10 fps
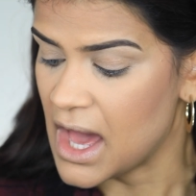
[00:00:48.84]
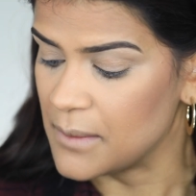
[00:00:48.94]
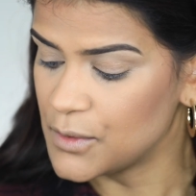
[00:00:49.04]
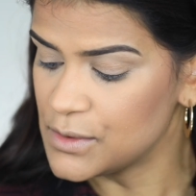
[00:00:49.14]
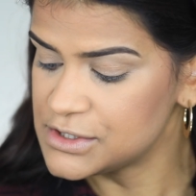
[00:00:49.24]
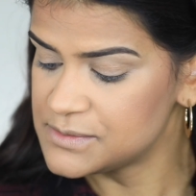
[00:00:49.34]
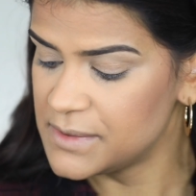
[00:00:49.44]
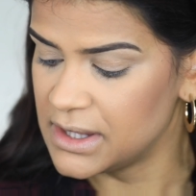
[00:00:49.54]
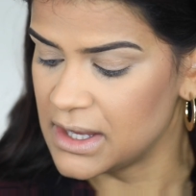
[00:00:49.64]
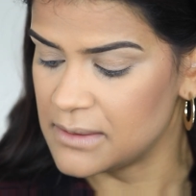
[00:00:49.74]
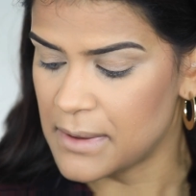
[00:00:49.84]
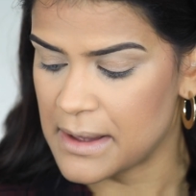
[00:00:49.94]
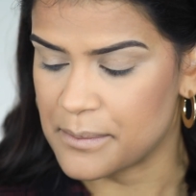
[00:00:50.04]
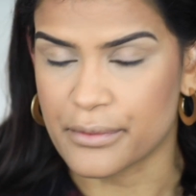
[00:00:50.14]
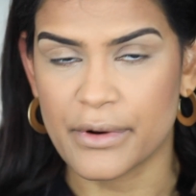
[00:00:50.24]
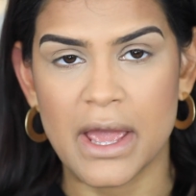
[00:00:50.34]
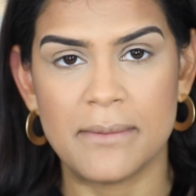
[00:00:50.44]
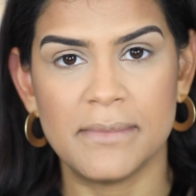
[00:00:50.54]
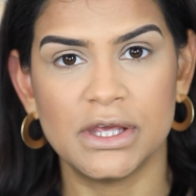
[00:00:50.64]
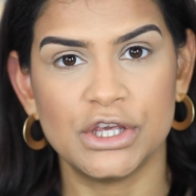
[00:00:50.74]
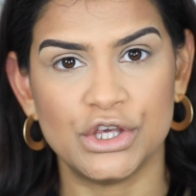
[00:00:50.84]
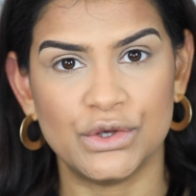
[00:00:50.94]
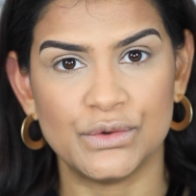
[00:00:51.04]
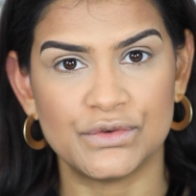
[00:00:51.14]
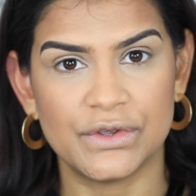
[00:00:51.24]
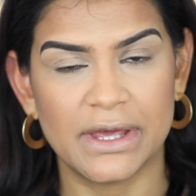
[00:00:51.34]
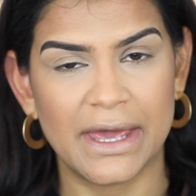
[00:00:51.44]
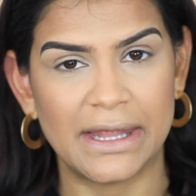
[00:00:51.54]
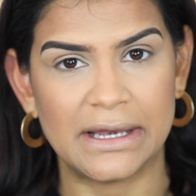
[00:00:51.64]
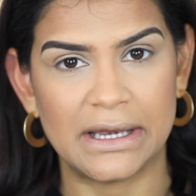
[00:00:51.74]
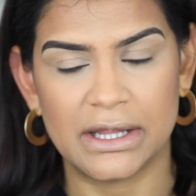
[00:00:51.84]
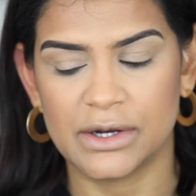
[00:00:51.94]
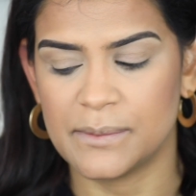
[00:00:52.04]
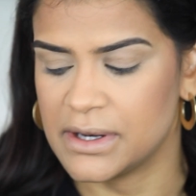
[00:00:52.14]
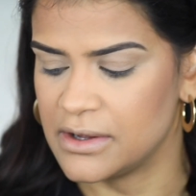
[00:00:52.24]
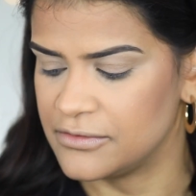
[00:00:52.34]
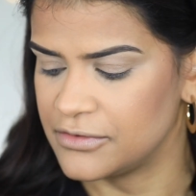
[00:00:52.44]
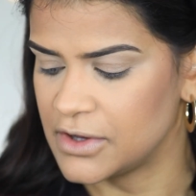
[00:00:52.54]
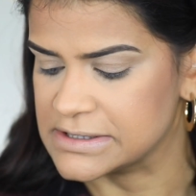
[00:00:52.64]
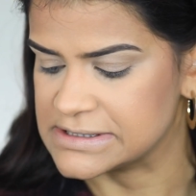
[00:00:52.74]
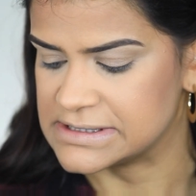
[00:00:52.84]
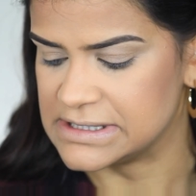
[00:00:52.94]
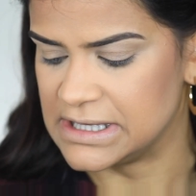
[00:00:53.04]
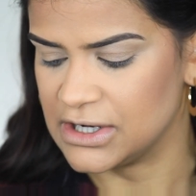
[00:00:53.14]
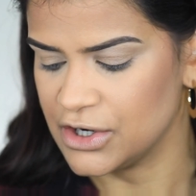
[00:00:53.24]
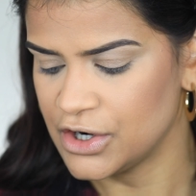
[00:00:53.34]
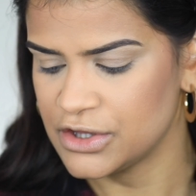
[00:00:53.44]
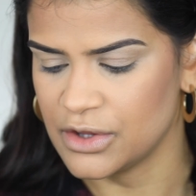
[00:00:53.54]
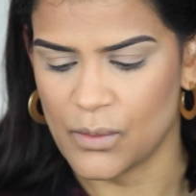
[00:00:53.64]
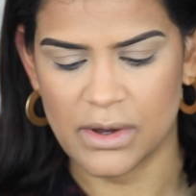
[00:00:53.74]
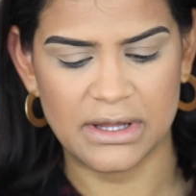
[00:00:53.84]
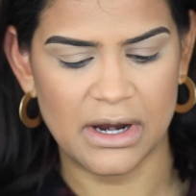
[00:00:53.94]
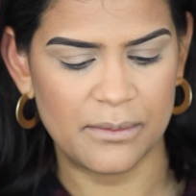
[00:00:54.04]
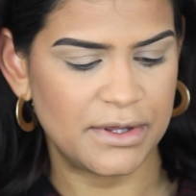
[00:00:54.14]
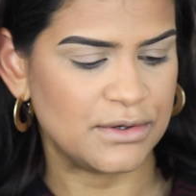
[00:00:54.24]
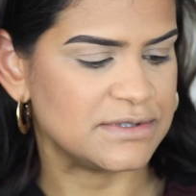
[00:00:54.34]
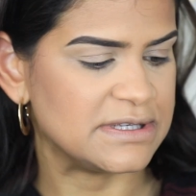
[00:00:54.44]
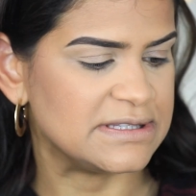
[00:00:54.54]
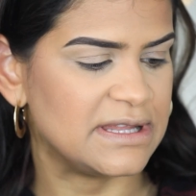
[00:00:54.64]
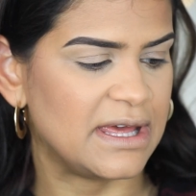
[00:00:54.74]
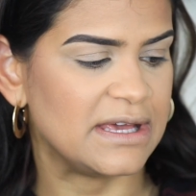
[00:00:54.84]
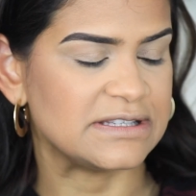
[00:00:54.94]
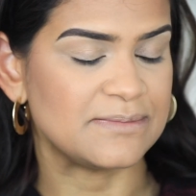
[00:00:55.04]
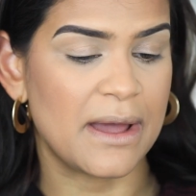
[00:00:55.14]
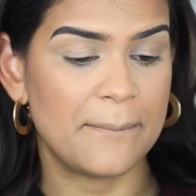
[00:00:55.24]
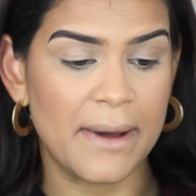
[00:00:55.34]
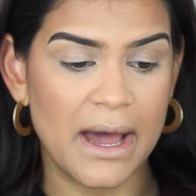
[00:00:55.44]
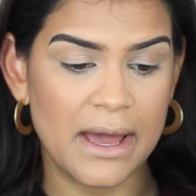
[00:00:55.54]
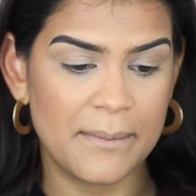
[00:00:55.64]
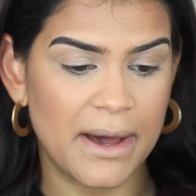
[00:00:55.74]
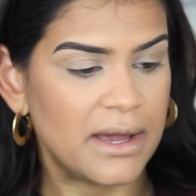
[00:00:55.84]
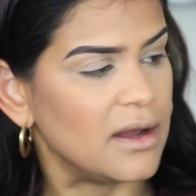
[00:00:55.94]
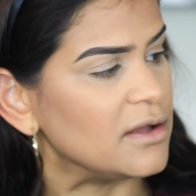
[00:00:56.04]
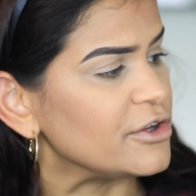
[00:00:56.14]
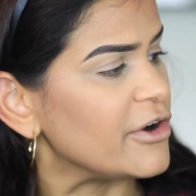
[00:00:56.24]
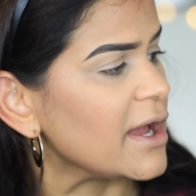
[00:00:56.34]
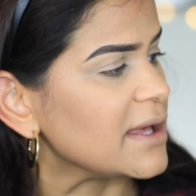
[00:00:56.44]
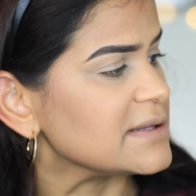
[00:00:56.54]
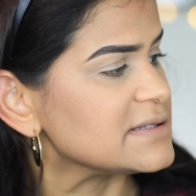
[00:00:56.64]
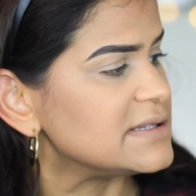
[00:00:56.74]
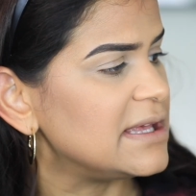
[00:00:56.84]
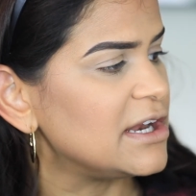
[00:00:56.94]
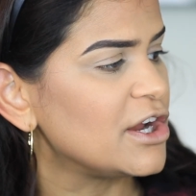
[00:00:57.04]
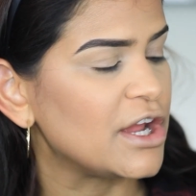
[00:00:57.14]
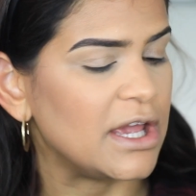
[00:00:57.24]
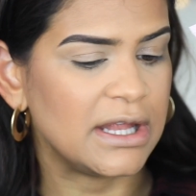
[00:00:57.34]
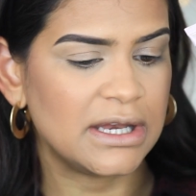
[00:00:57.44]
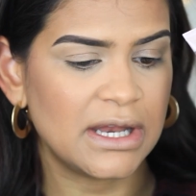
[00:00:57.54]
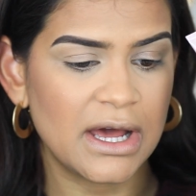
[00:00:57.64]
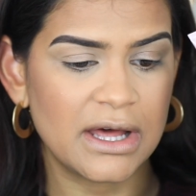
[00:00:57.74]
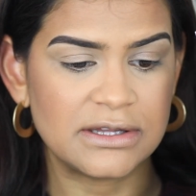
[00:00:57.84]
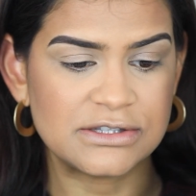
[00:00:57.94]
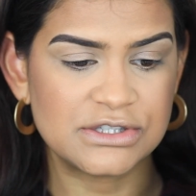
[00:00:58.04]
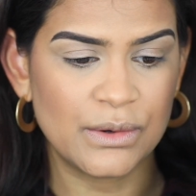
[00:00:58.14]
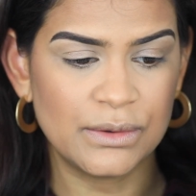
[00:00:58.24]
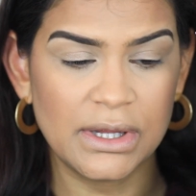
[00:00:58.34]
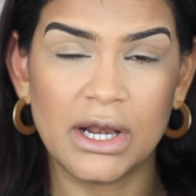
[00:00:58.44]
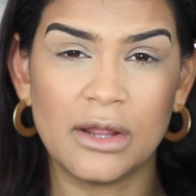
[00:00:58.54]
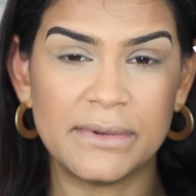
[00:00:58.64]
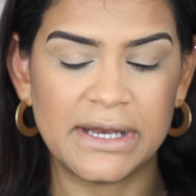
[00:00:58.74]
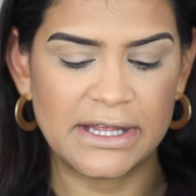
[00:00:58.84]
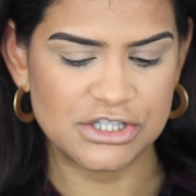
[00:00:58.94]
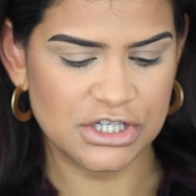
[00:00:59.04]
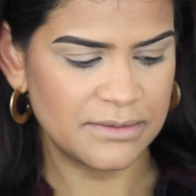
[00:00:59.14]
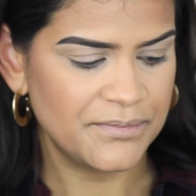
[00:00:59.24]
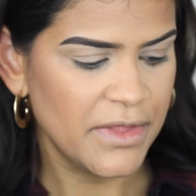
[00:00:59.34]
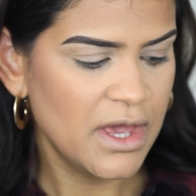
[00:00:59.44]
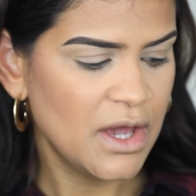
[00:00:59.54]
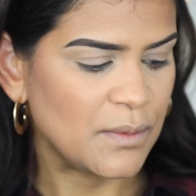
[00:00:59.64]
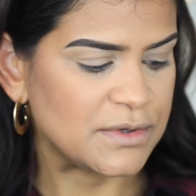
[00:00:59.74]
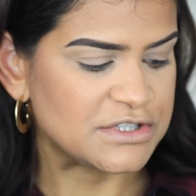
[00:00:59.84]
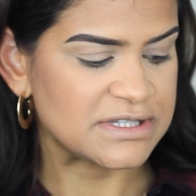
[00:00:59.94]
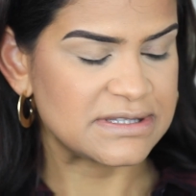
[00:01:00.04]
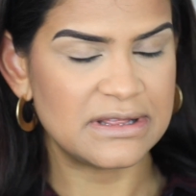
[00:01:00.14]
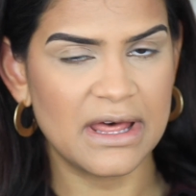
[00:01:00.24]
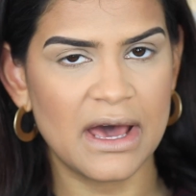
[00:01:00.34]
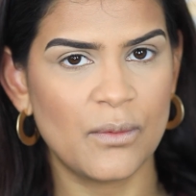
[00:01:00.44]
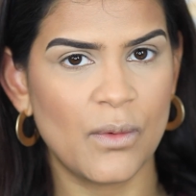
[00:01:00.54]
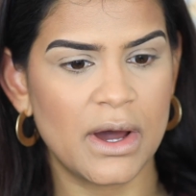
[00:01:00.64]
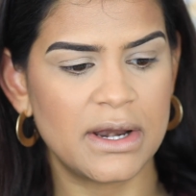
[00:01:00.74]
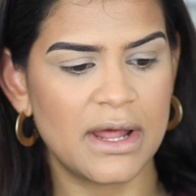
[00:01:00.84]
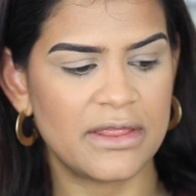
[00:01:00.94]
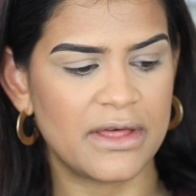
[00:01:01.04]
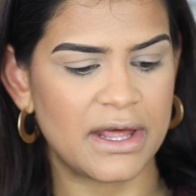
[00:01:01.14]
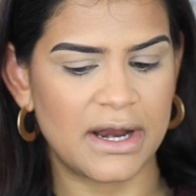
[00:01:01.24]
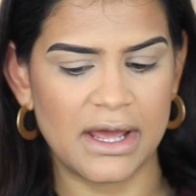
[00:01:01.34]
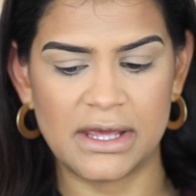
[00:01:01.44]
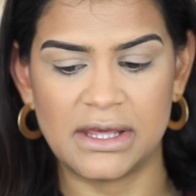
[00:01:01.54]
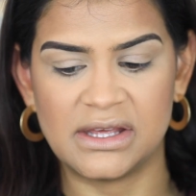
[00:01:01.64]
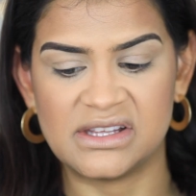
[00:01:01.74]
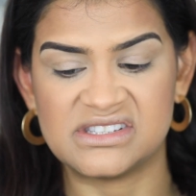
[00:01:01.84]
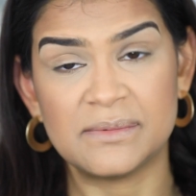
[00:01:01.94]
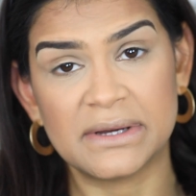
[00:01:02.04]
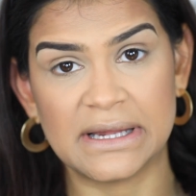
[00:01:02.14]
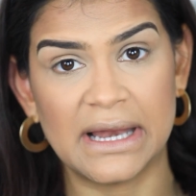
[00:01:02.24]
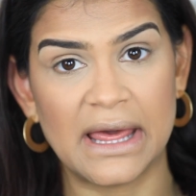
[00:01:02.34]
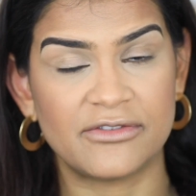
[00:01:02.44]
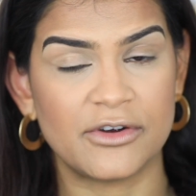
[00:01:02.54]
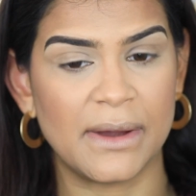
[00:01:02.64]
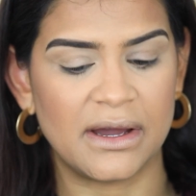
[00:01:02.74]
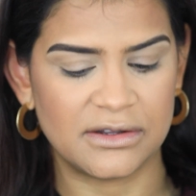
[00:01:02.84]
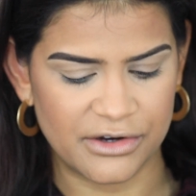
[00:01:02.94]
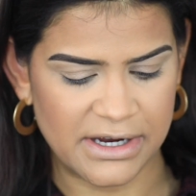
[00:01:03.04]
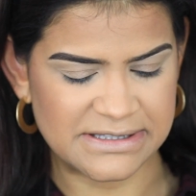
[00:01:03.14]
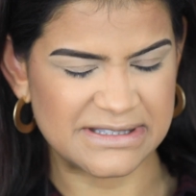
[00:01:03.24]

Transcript: I'm going to begin by priming using a little bit of concealer. The one that I'll be using today is my Bye Bye Under Eye Concealer in the tone Illumination, which is not one that I typically like for my under eyes.